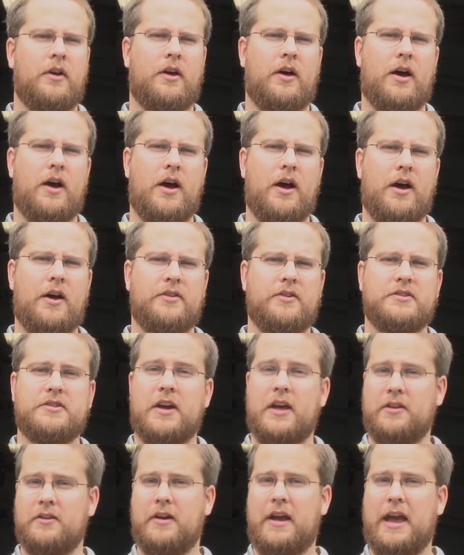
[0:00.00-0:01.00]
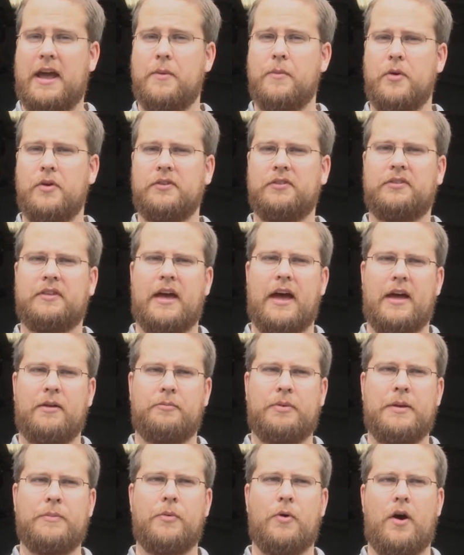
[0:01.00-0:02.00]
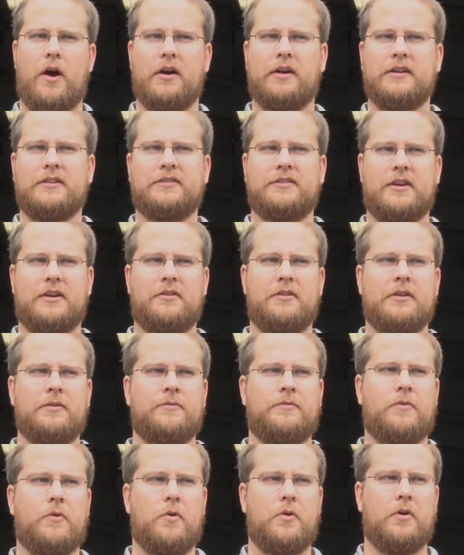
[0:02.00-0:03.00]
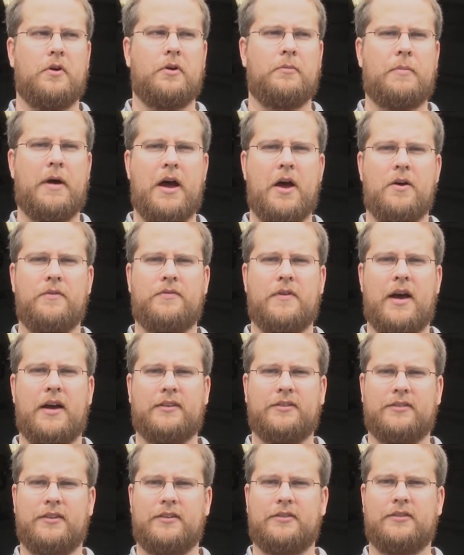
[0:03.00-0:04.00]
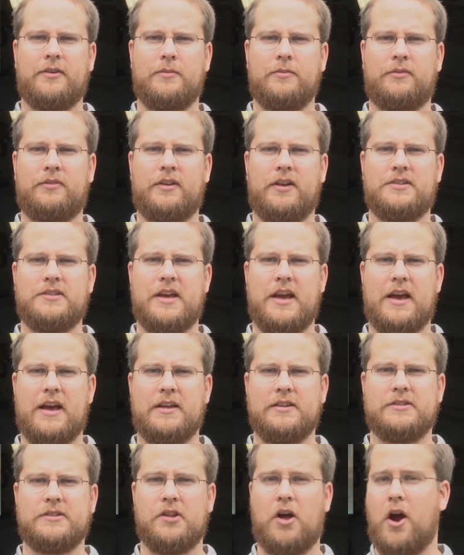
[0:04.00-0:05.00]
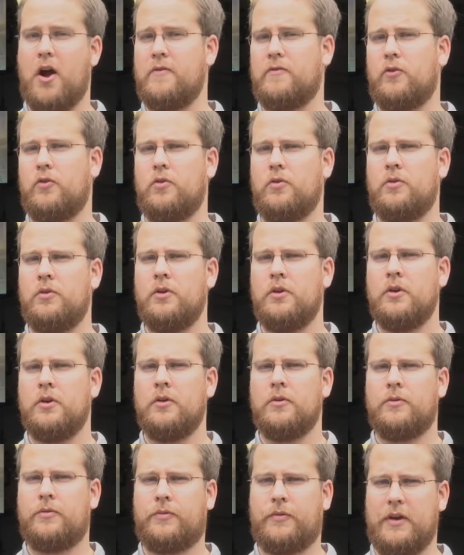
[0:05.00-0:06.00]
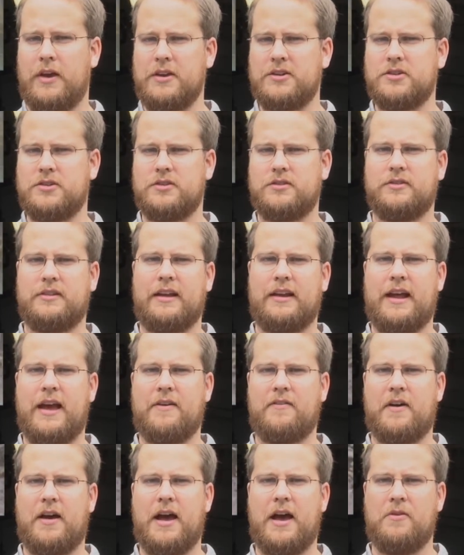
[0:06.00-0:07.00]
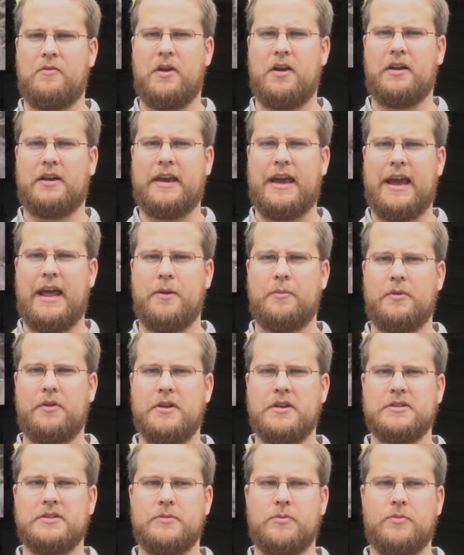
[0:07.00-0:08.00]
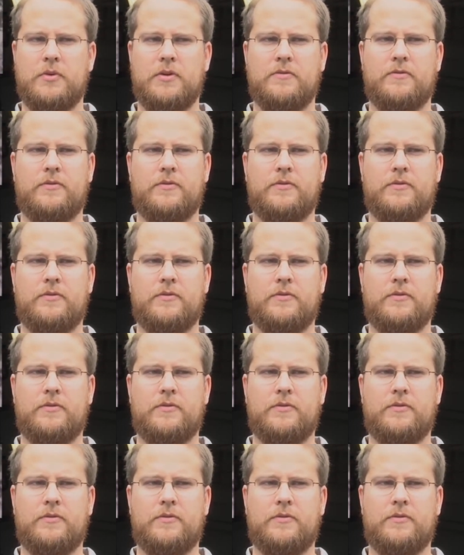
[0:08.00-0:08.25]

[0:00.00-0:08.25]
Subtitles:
There's other animals that people are considering for biofloc systems, such as larval fish that have a high rate of cannibalism.